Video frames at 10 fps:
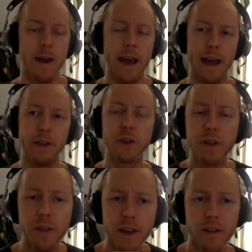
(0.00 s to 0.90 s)
And you
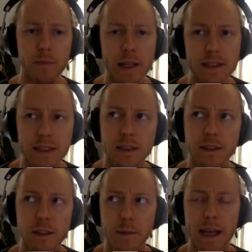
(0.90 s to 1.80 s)
can think of
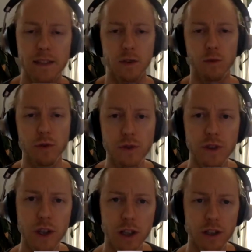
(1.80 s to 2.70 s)
mycelium as a root
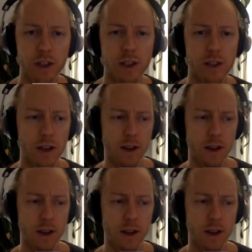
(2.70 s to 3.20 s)
structure.